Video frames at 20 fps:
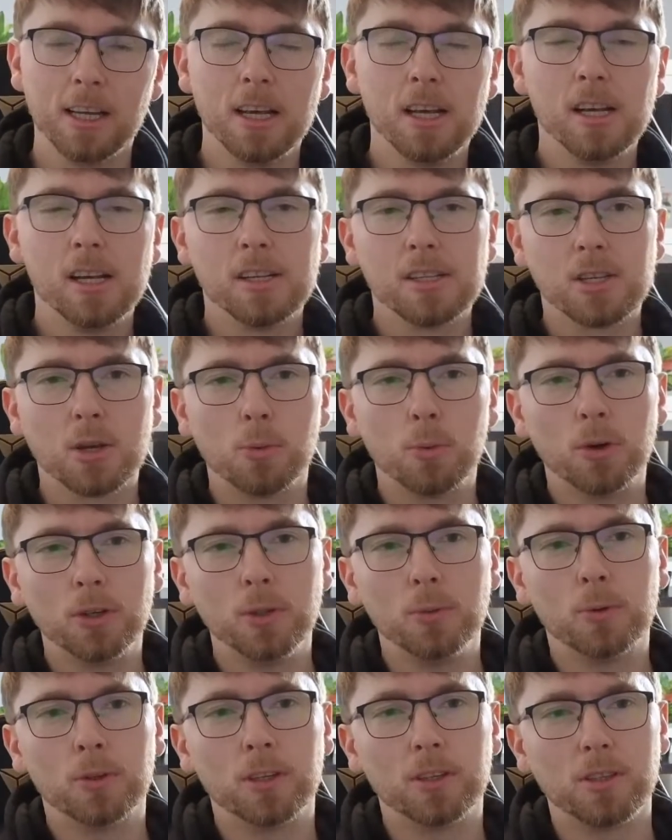So what you
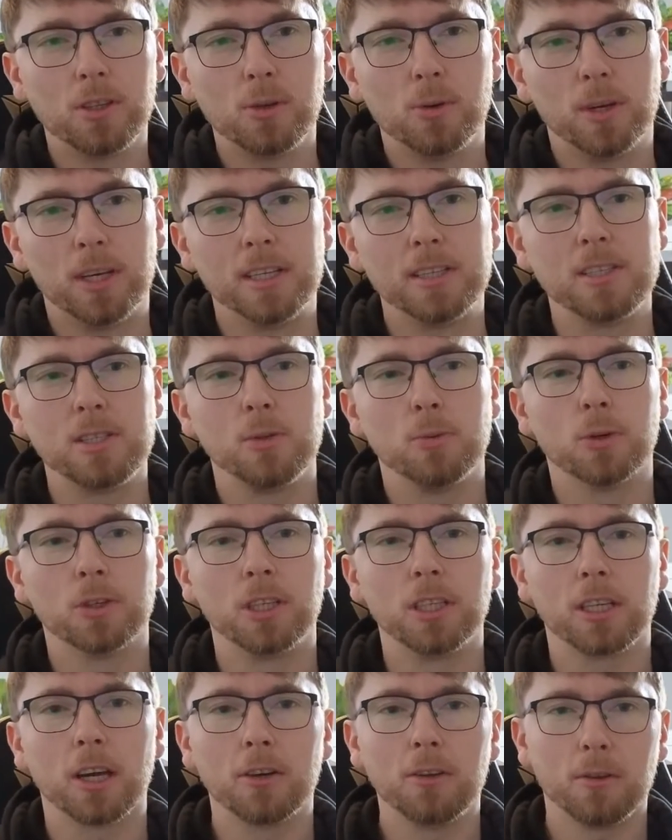want to do is you want
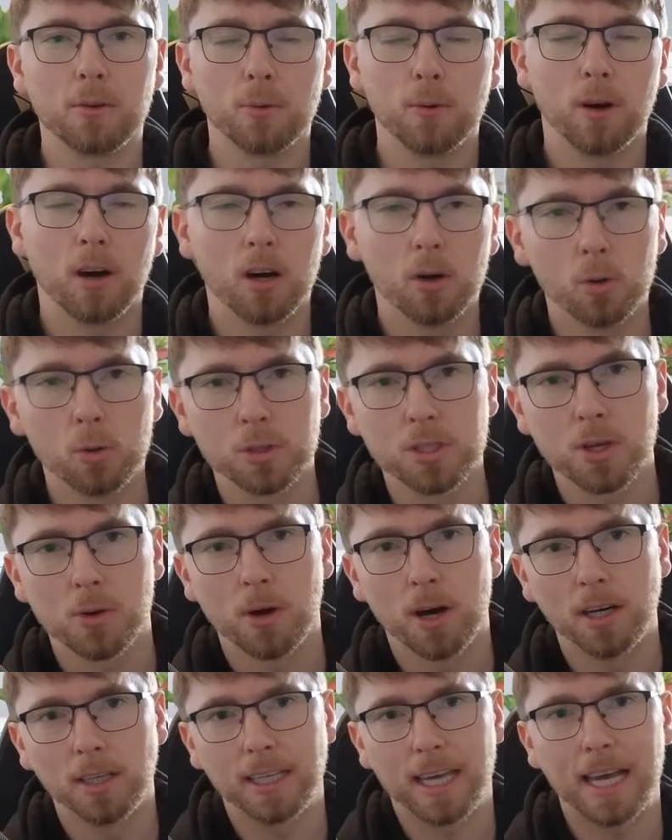to go through our auto
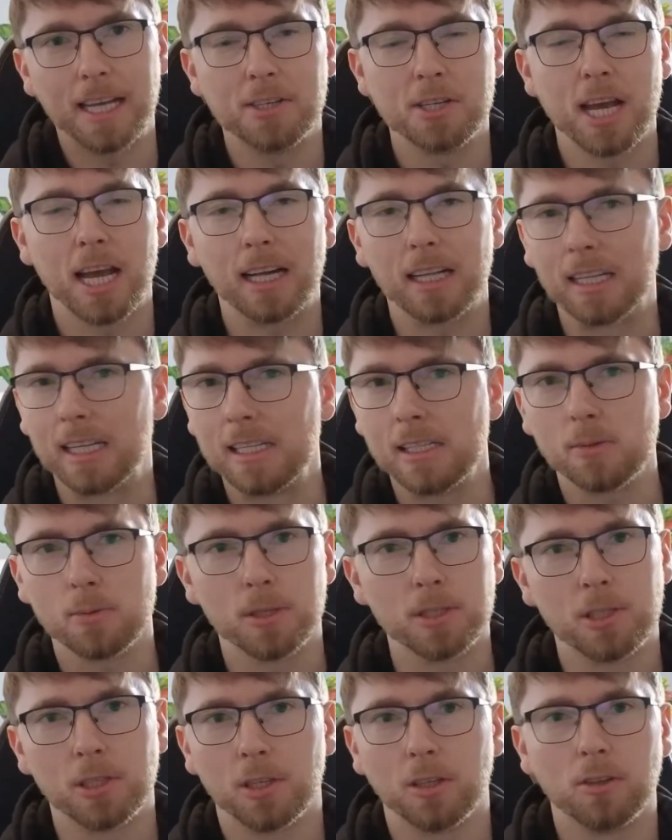ungate checklist,
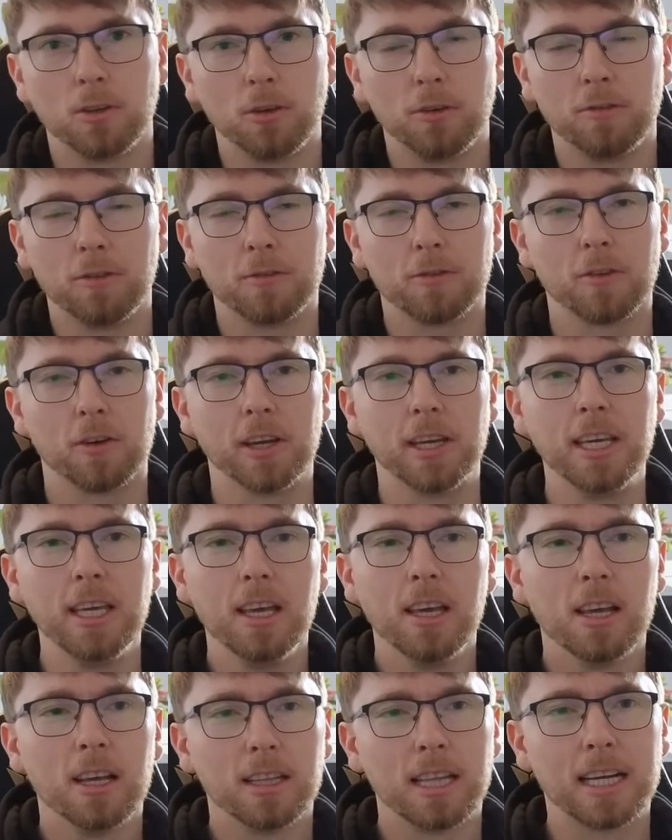which you can do for free.
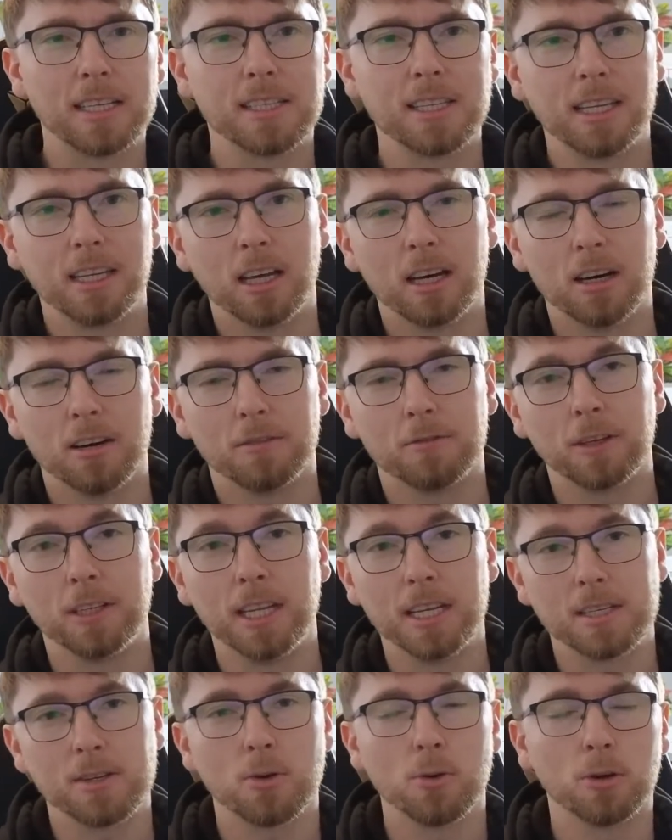That's in our free
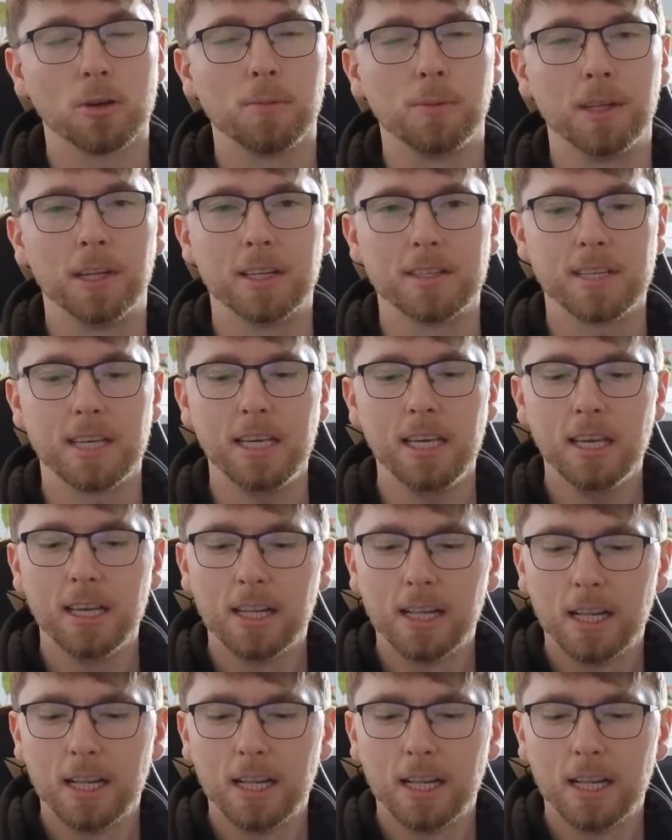Discord community.